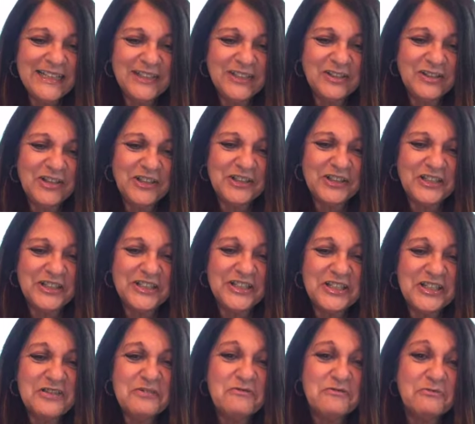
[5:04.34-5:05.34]
this question because
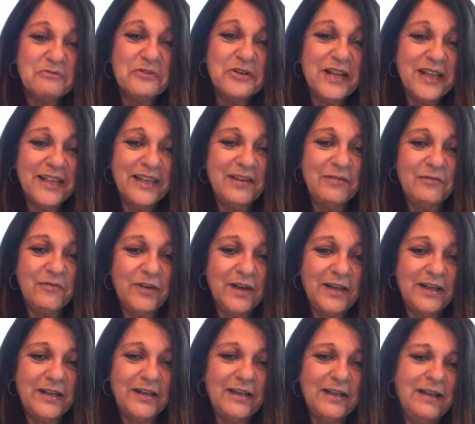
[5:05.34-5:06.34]
it's really
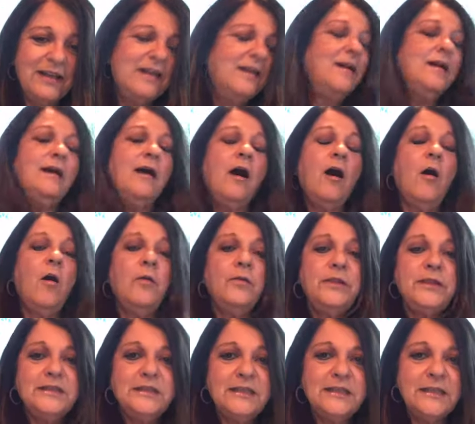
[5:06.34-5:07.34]
funny. Oh,
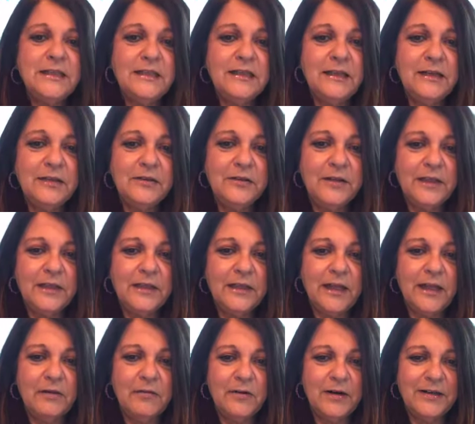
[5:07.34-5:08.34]
this is another thing that
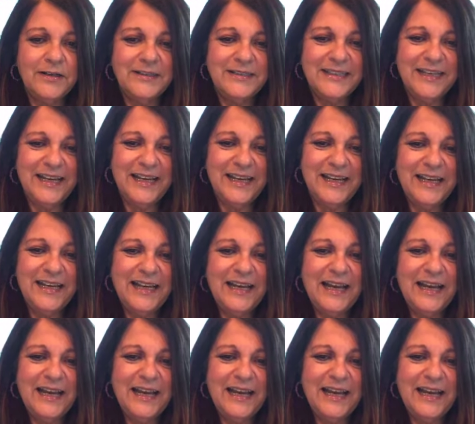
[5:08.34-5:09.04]
I want to say.